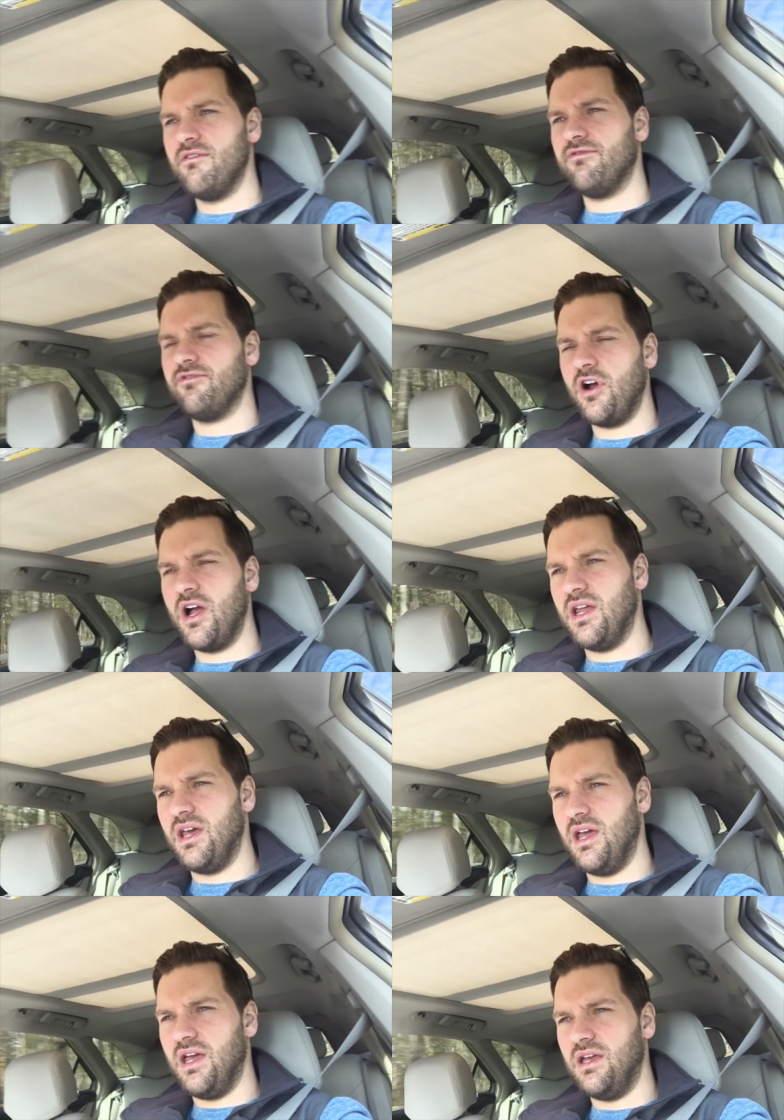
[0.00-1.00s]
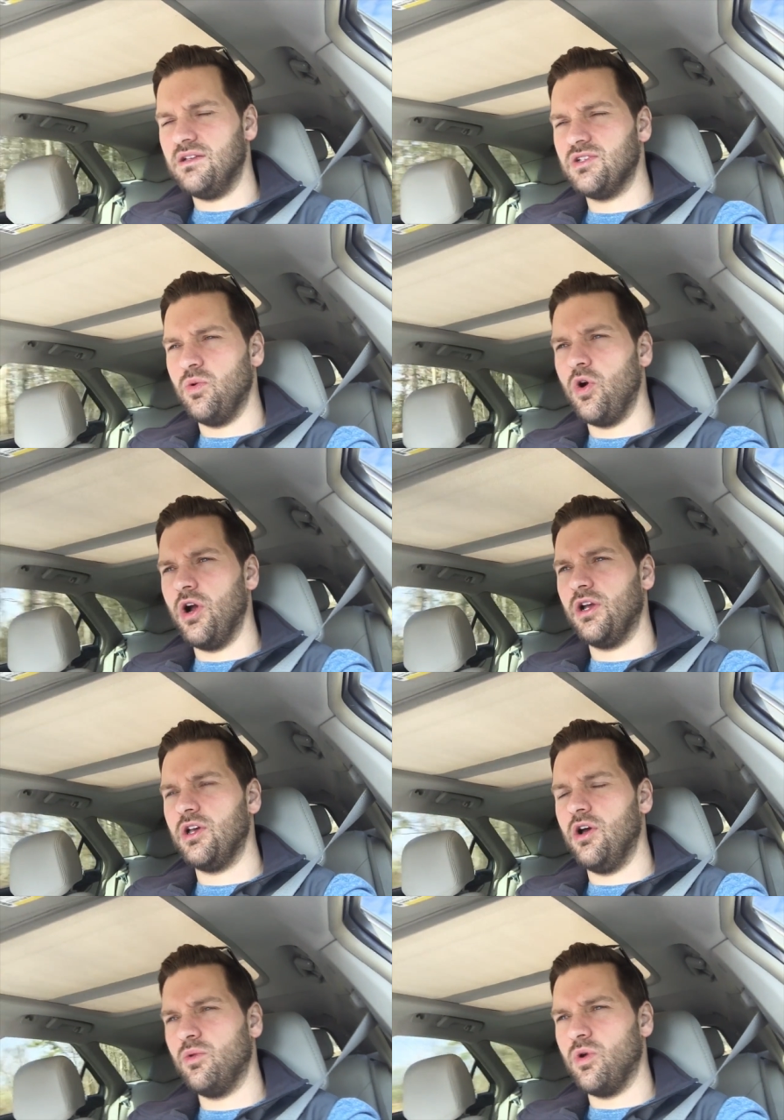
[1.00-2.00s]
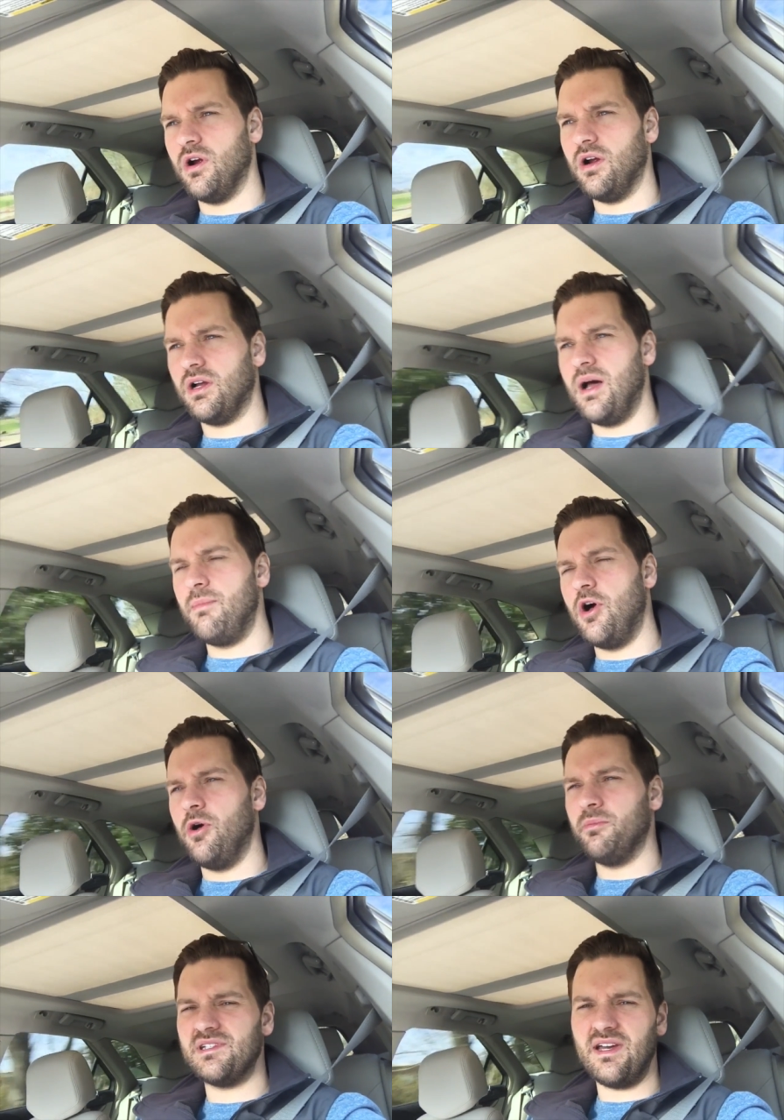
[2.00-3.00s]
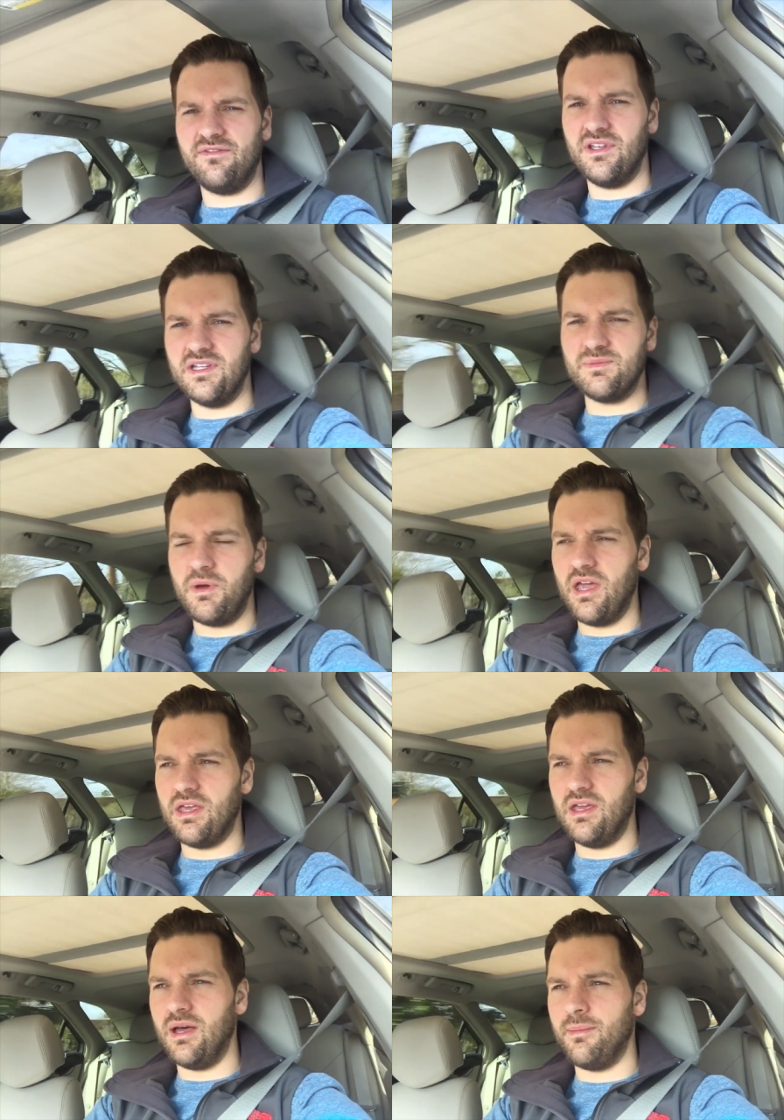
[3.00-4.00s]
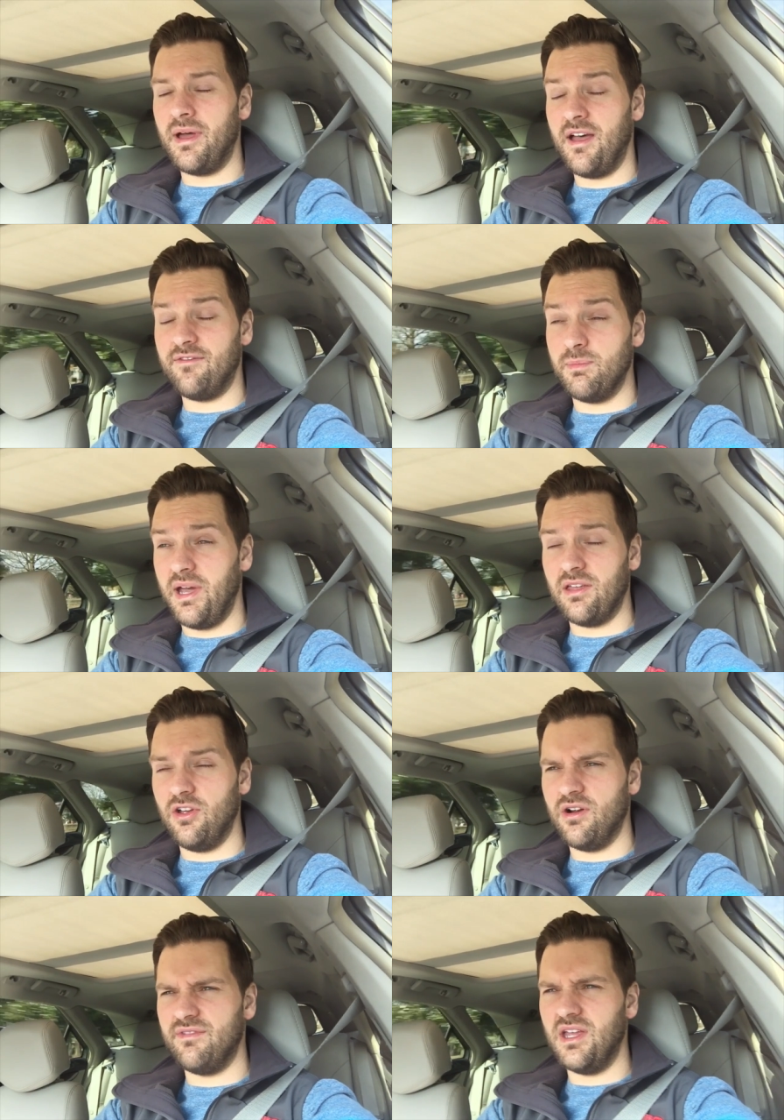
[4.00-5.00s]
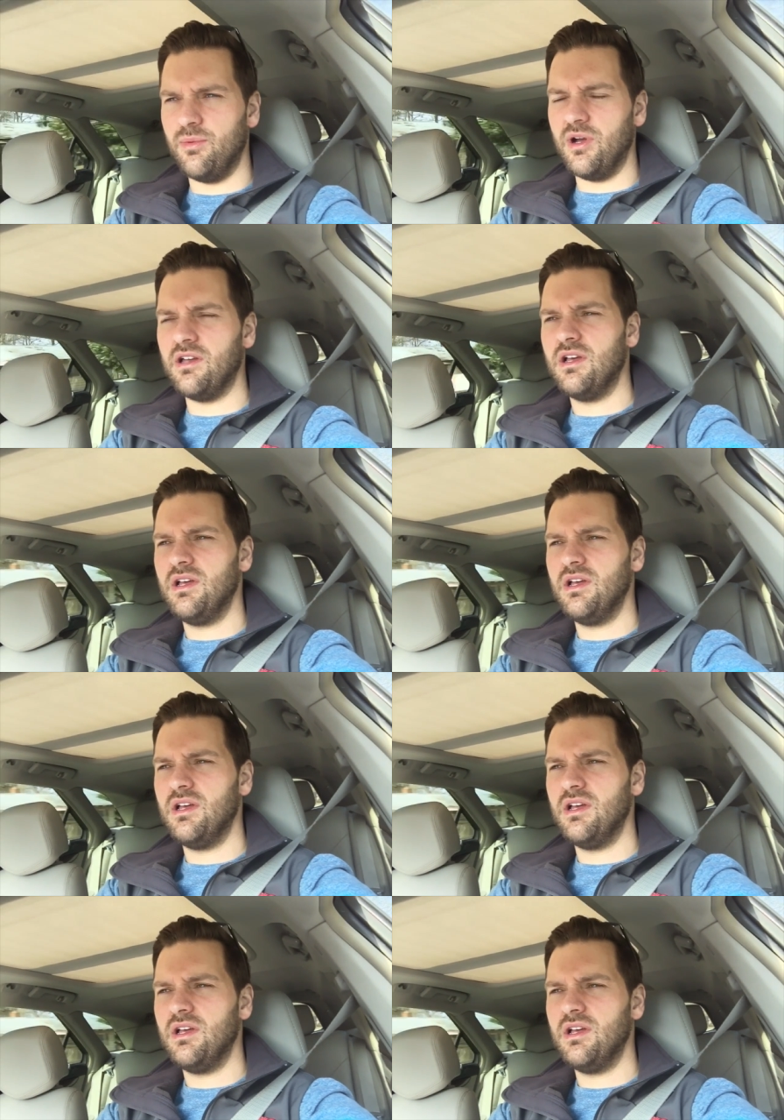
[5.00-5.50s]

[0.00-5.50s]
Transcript: Friday to work, go to work, come home, because I have to get Spanky. I'm going to have to pack the RV anyway.